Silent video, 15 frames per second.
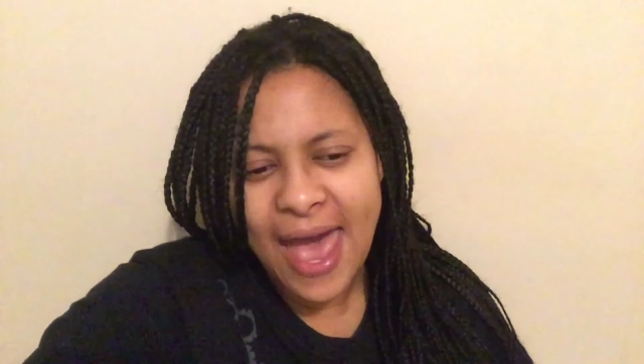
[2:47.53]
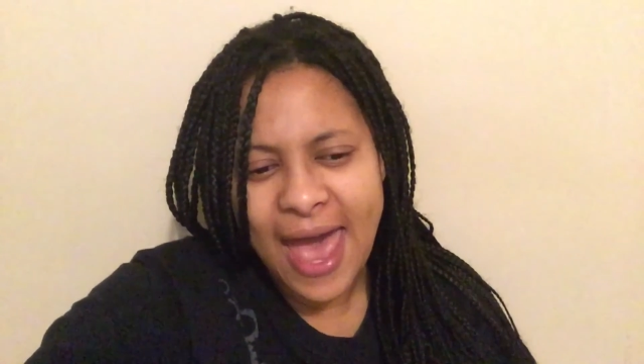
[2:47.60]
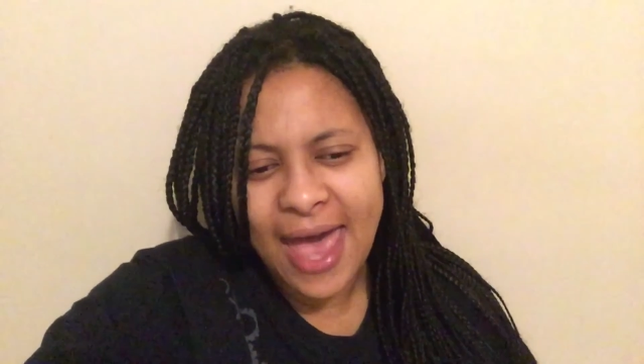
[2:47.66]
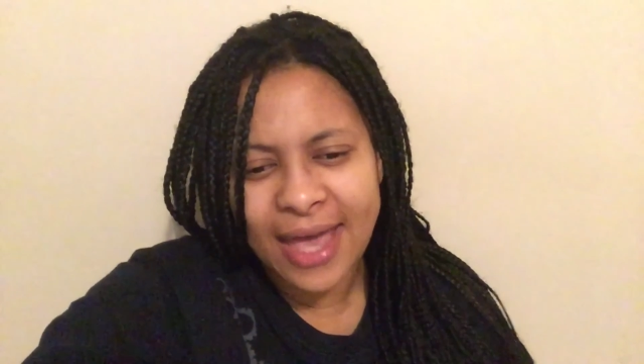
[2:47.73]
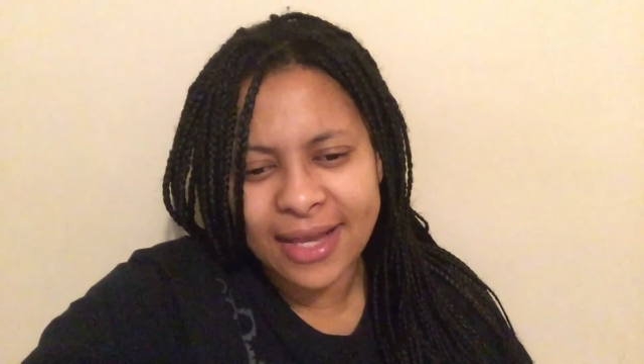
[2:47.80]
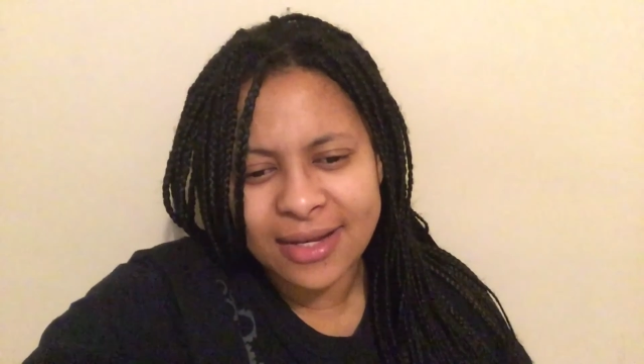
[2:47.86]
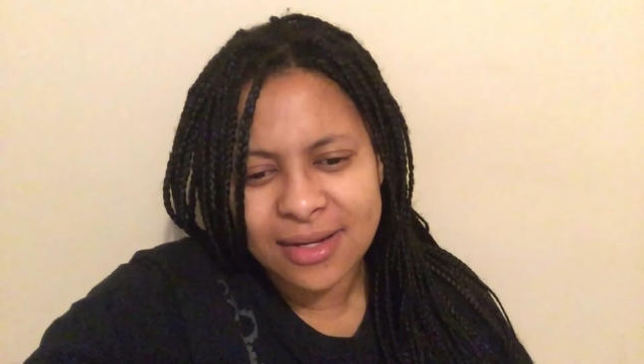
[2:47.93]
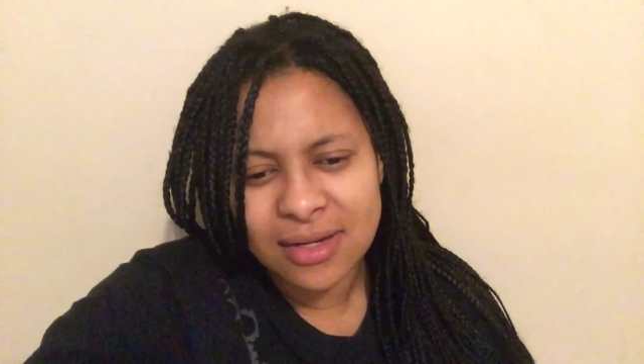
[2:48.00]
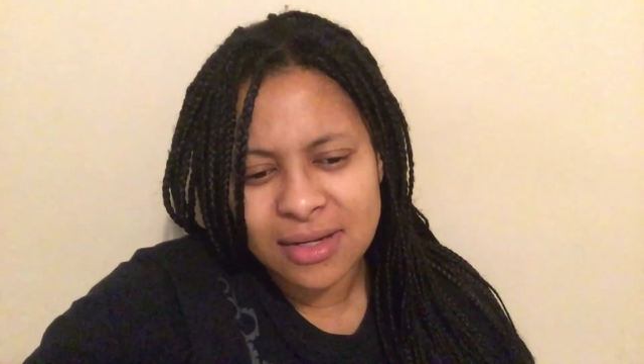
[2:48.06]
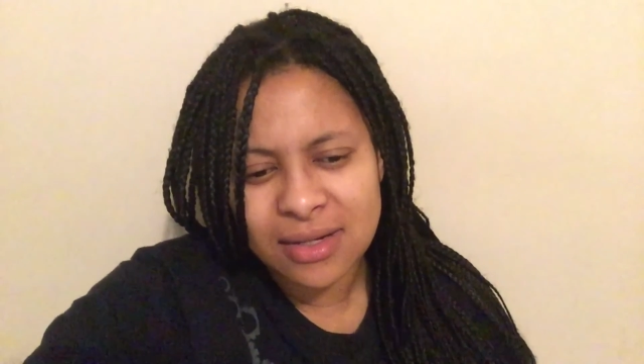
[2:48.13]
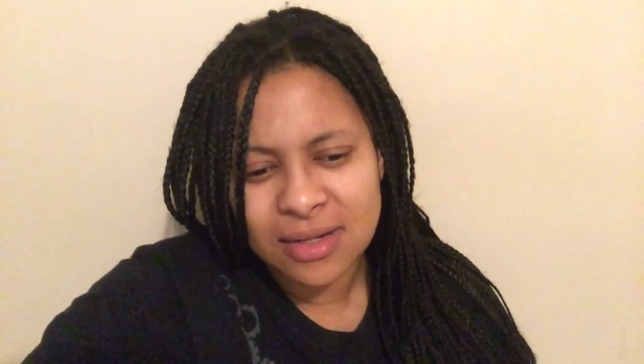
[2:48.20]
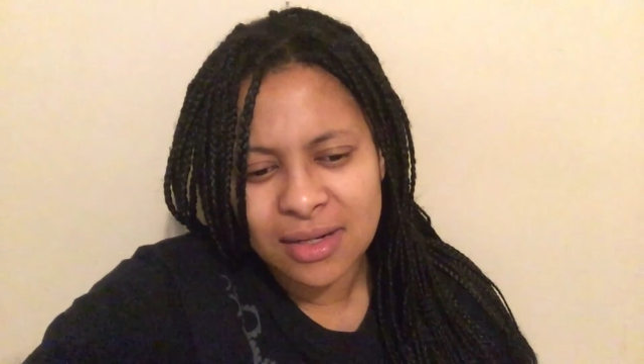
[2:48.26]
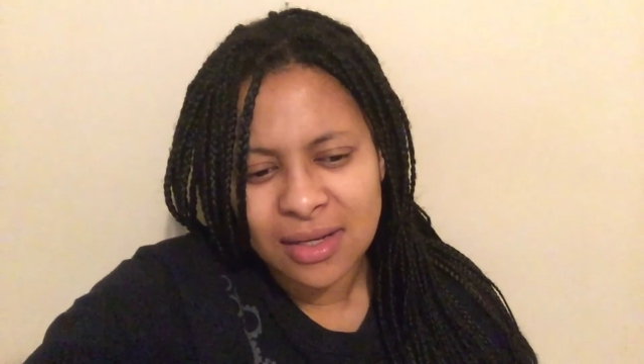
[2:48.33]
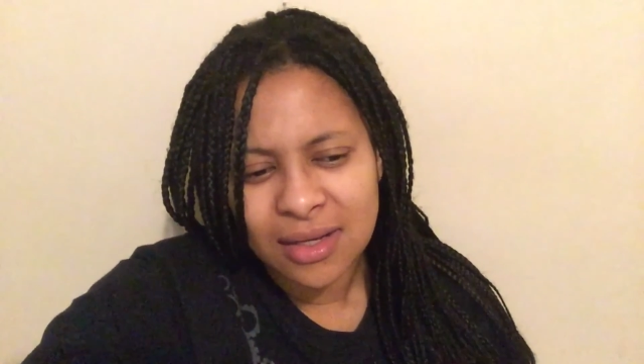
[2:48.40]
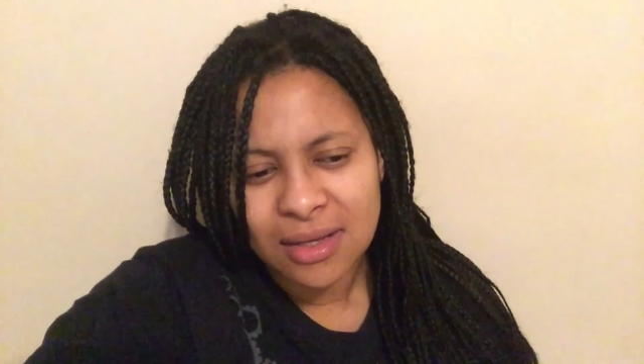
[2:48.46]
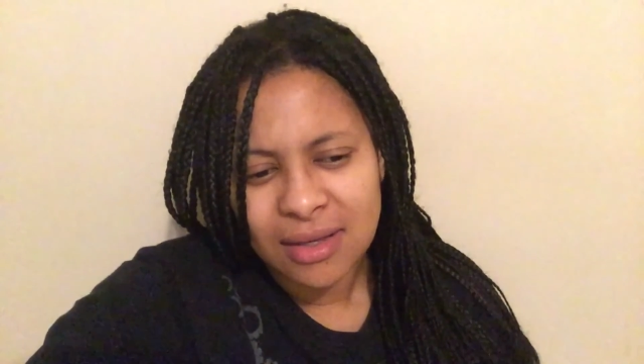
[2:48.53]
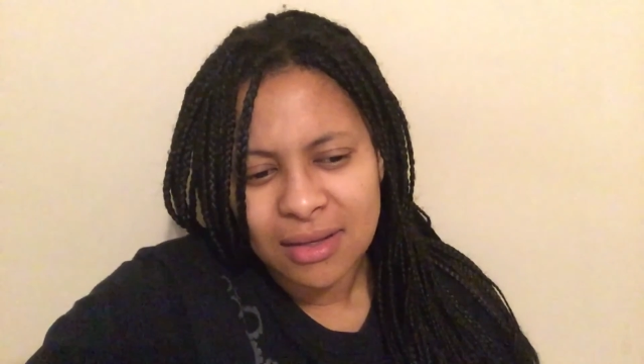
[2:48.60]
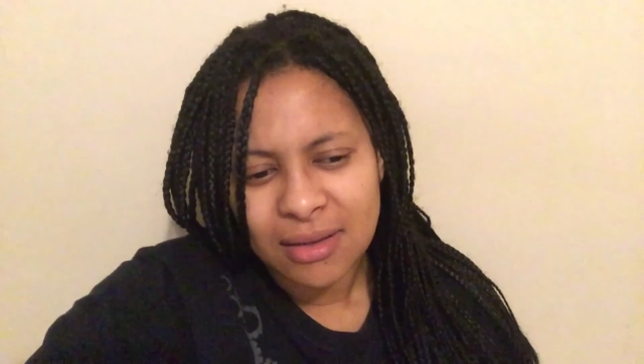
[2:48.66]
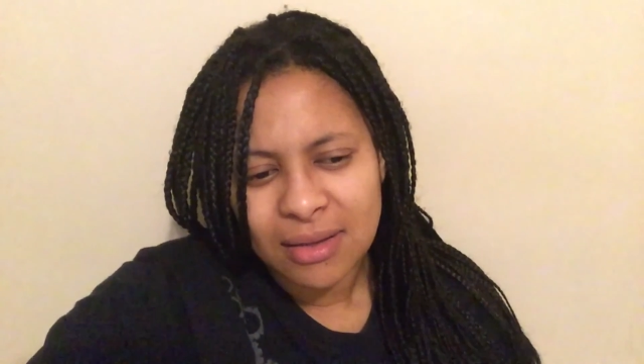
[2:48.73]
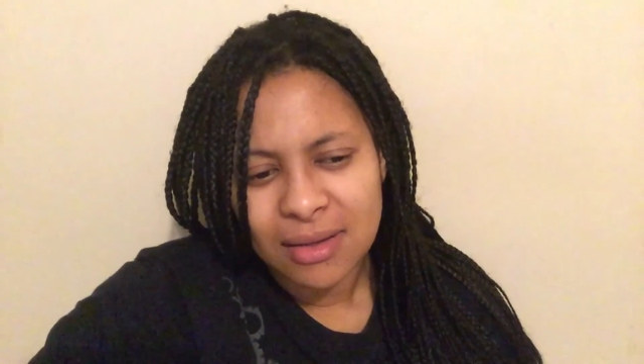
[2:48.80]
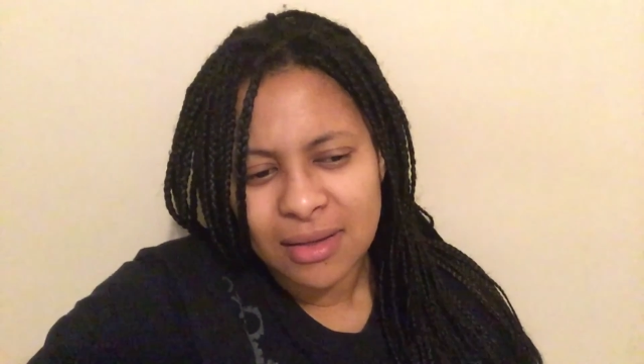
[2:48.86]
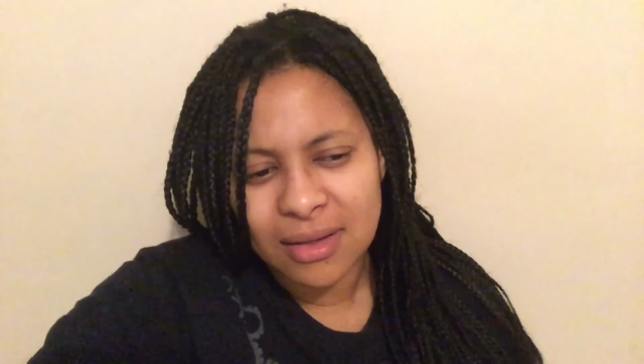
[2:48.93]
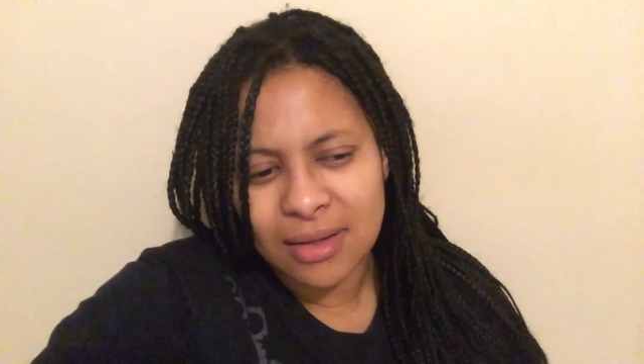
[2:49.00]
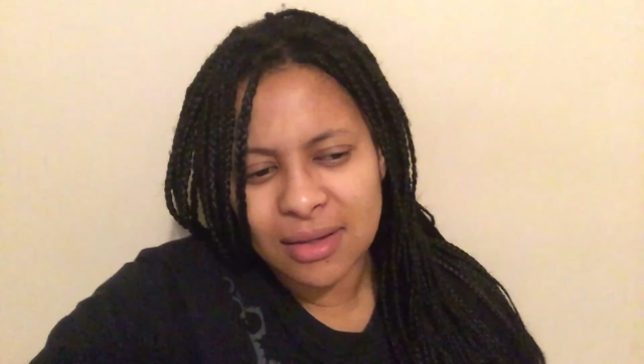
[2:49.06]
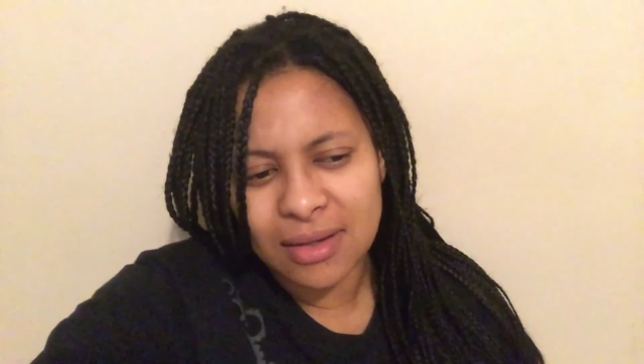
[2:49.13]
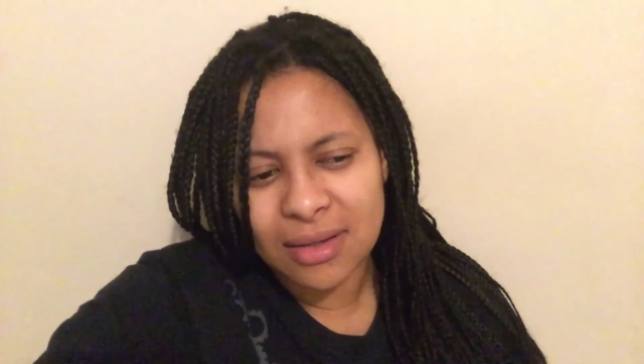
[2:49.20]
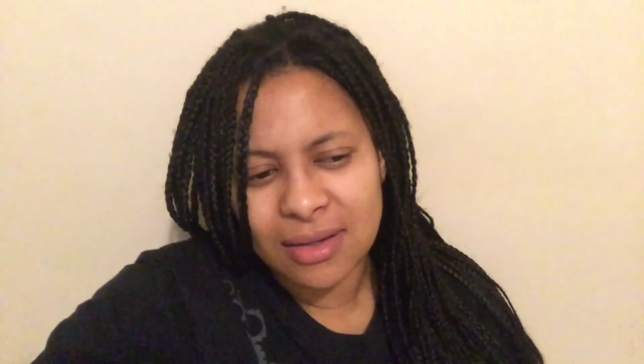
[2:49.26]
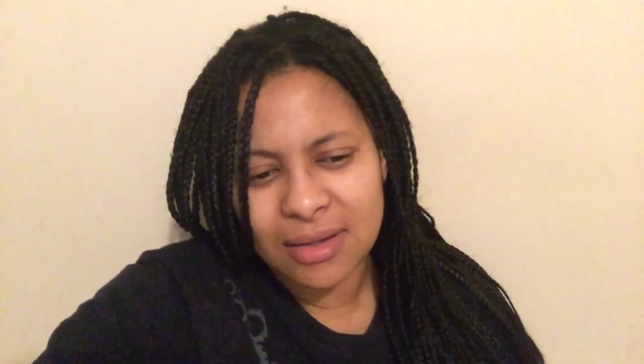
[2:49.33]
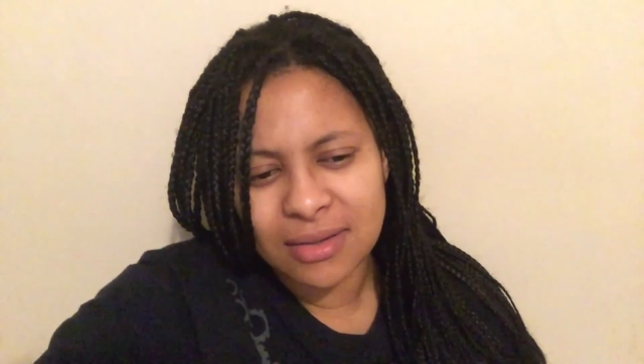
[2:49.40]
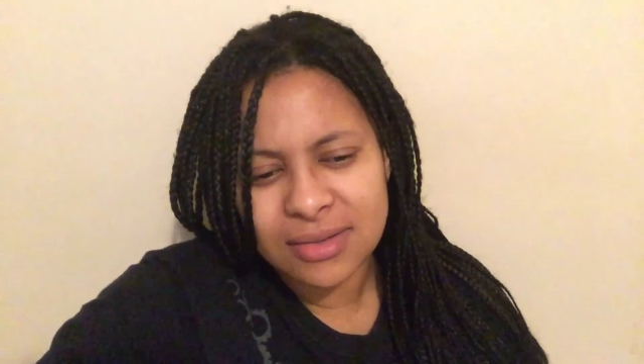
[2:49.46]
and
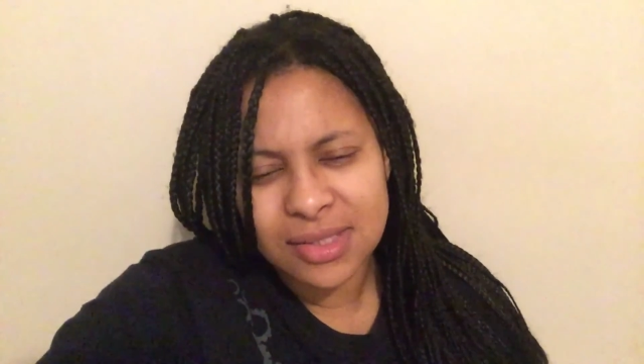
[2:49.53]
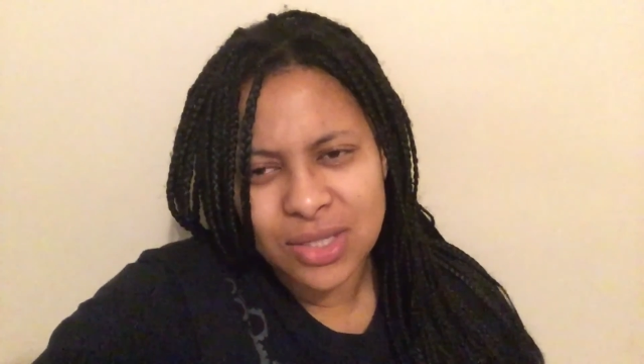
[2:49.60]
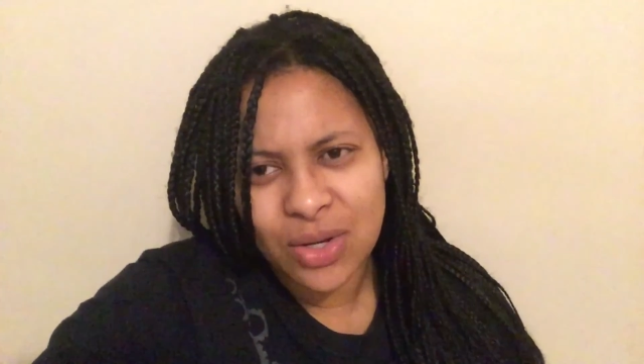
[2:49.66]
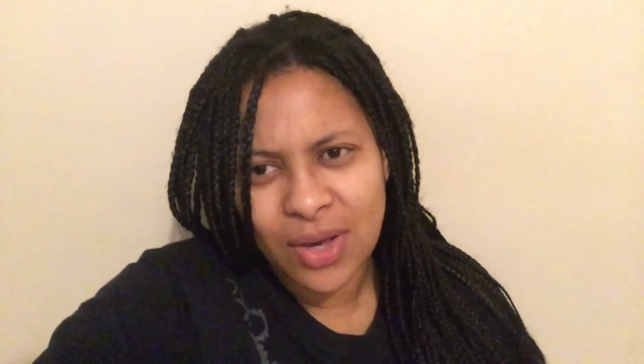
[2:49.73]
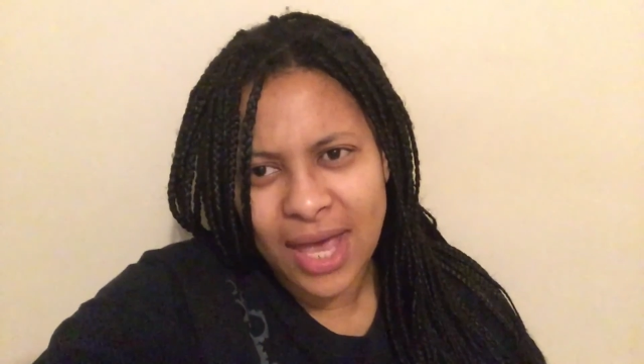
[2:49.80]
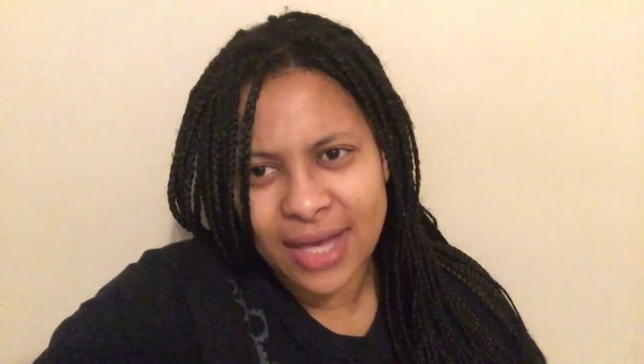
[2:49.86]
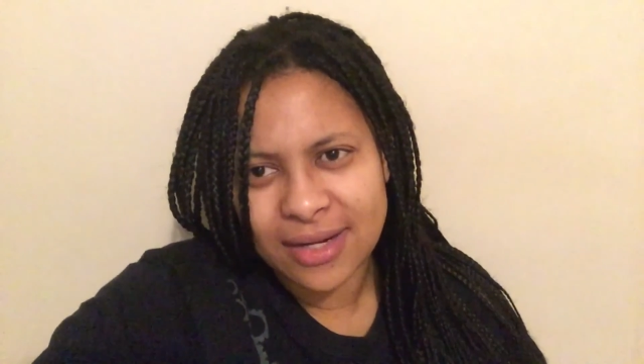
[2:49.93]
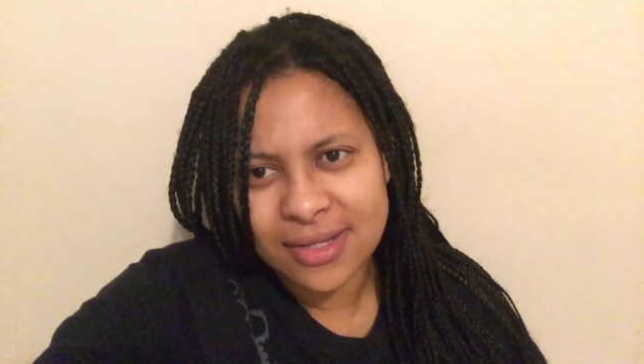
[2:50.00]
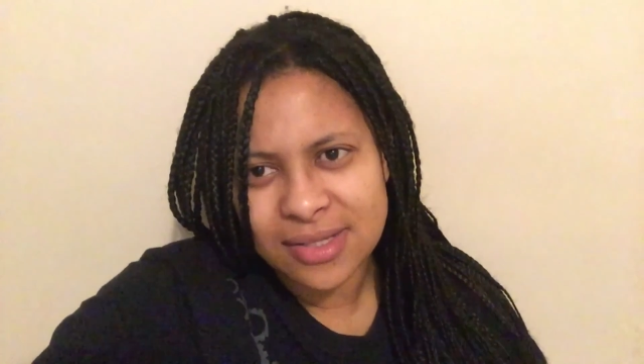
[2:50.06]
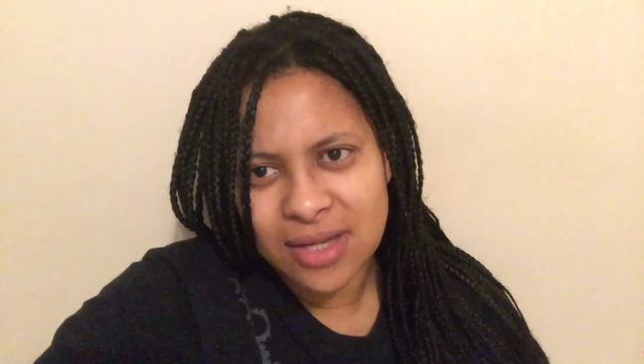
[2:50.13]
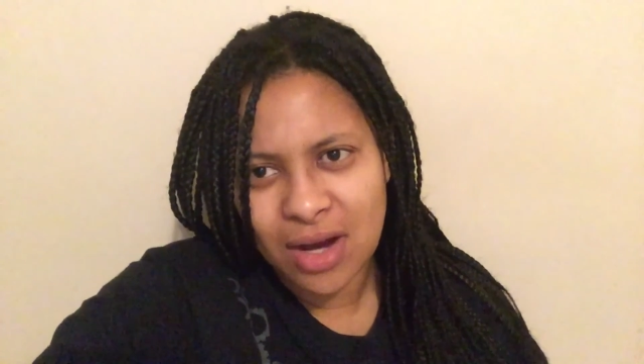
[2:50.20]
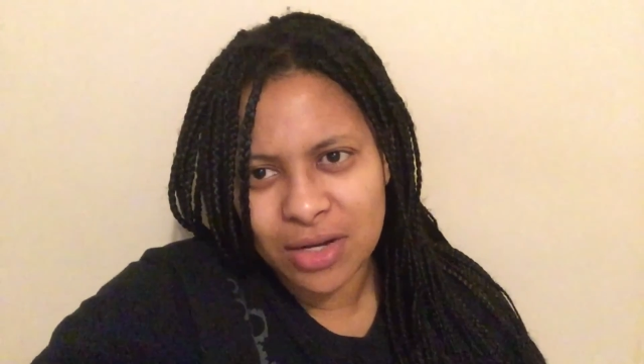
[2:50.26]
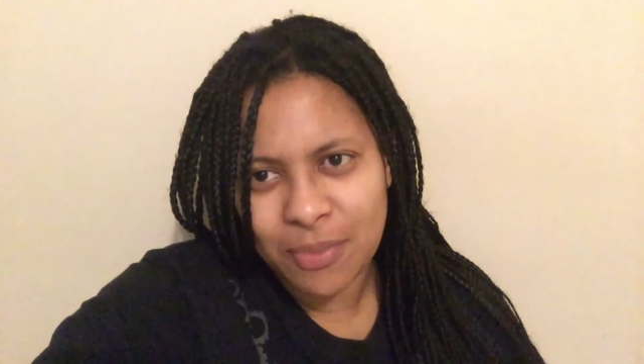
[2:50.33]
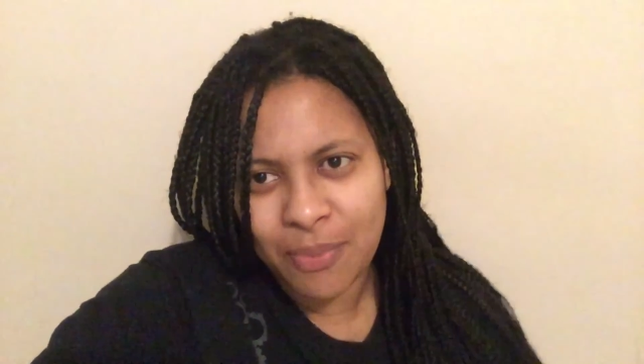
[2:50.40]
so kind of start the